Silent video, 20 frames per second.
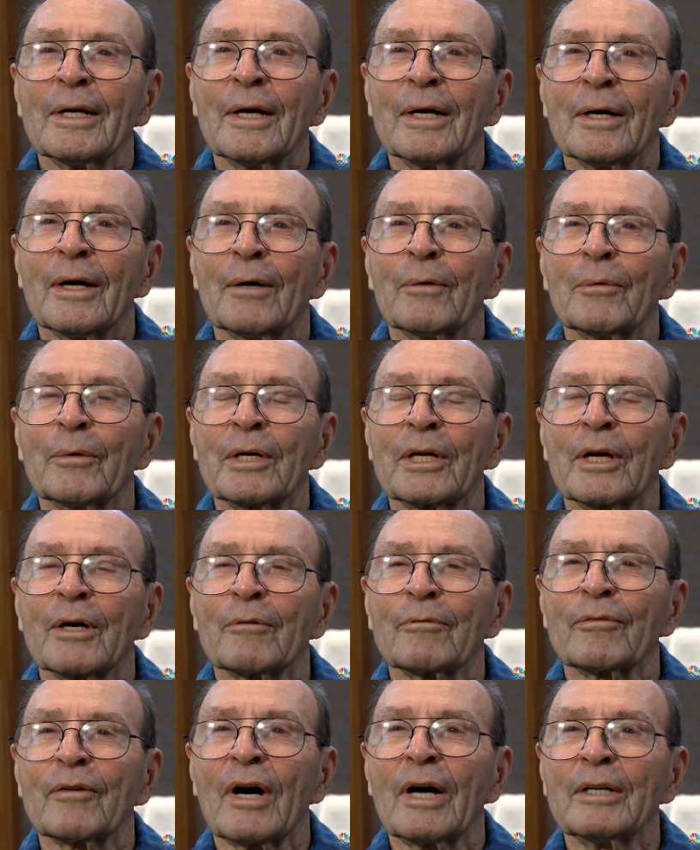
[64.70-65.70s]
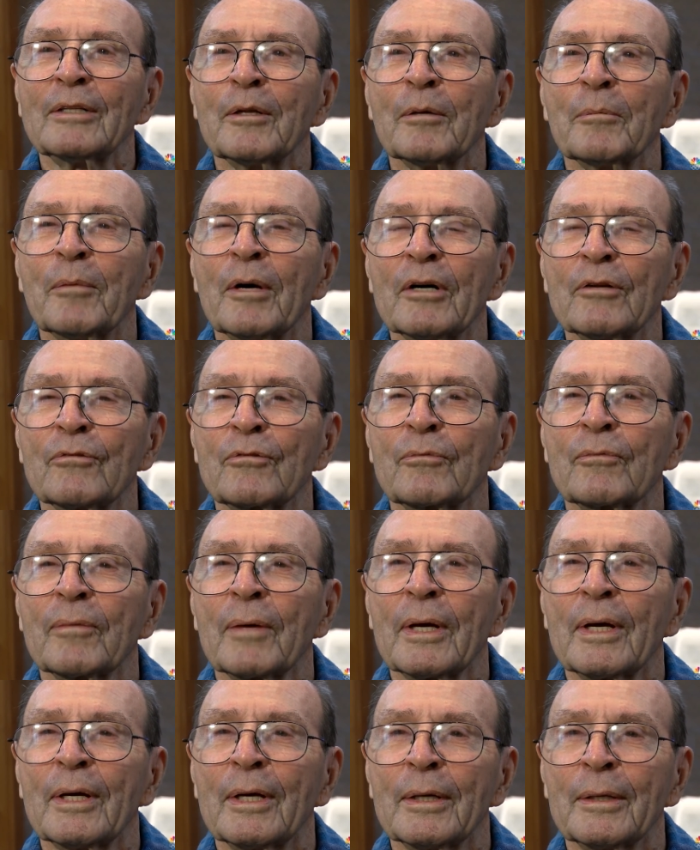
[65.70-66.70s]
Uh, we got fined a month's
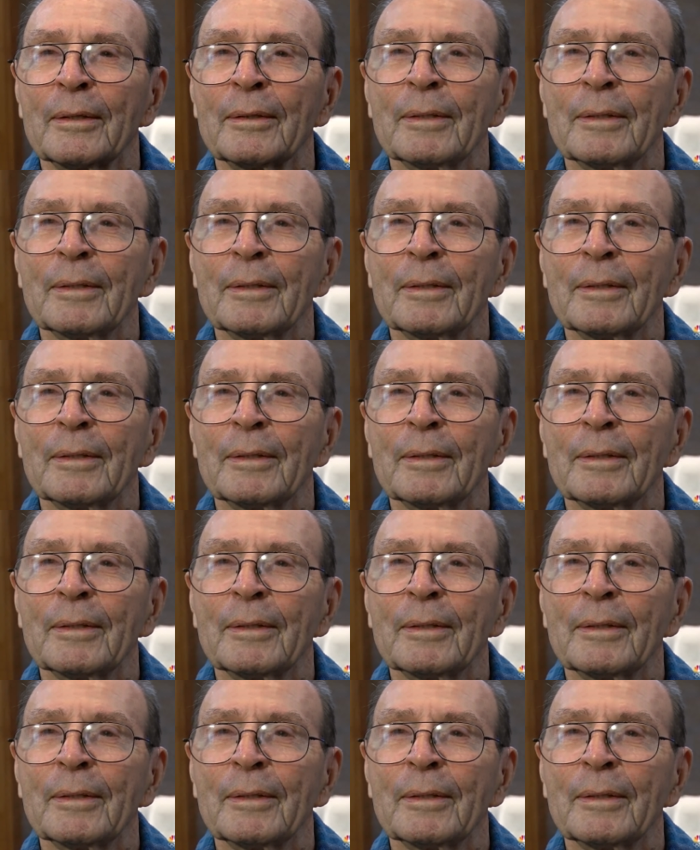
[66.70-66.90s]
pay.